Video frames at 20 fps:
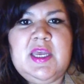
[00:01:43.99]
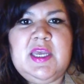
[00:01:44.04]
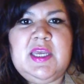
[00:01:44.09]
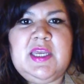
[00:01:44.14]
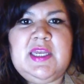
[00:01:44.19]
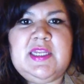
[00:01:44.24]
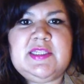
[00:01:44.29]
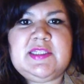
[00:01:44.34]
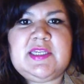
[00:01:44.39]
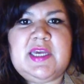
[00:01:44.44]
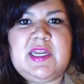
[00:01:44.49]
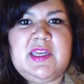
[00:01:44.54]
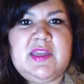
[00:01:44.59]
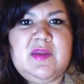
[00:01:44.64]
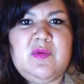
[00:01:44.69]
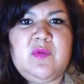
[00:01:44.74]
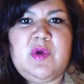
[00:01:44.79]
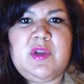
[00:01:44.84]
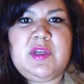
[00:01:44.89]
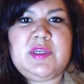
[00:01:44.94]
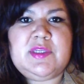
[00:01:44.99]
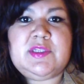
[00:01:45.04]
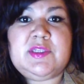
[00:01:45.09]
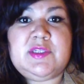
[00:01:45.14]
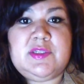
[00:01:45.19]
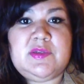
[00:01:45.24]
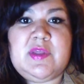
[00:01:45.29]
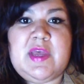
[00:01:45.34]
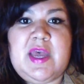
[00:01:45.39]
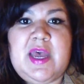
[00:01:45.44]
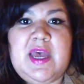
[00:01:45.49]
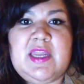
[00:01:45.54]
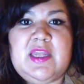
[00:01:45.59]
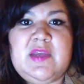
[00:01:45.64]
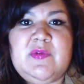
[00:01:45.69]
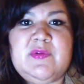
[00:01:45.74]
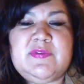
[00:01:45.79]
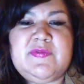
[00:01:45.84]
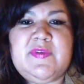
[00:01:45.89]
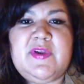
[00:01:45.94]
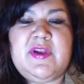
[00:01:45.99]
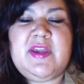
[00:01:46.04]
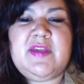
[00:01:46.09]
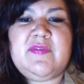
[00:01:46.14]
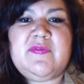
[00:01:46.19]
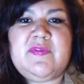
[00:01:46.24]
He decided he wanted to do that. He was very